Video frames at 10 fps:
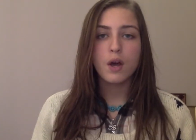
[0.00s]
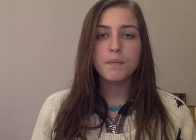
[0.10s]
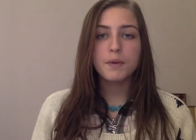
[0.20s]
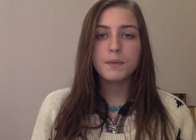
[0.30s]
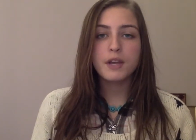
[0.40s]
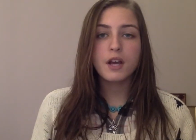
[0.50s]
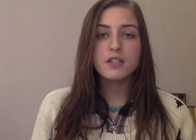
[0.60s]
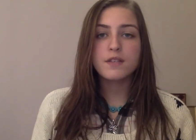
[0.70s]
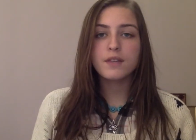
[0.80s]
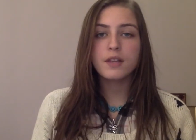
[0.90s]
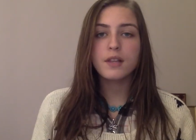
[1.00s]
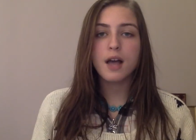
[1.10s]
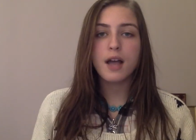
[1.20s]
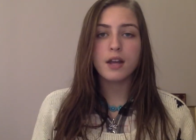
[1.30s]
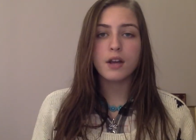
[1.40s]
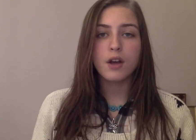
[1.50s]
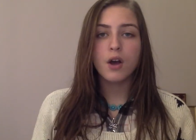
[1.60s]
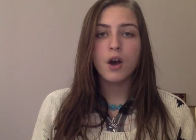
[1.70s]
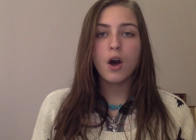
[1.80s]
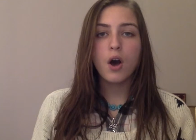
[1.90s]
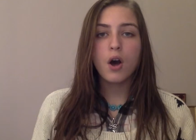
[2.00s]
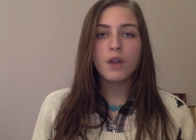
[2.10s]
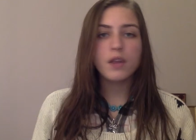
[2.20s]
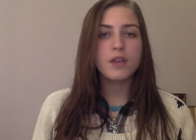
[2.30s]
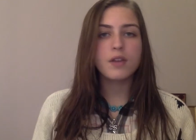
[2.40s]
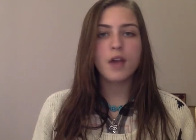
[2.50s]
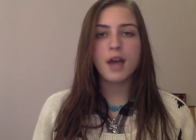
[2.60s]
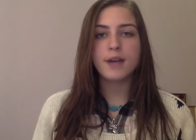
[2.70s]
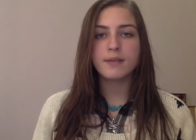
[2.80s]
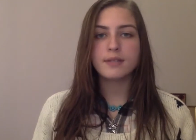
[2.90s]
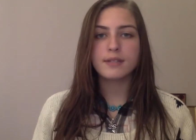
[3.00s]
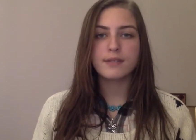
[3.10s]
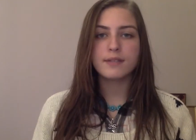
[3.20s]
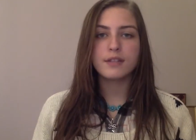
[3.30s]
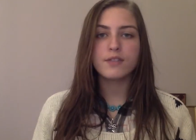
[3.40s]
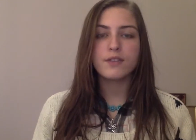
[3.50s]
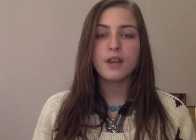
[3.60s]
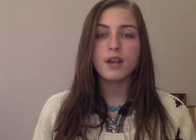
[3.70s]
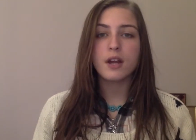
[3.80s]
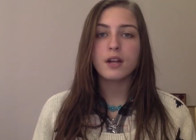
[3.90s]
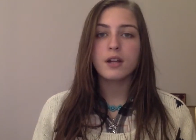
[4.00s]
But because of the lion, all the other animals lived in fear.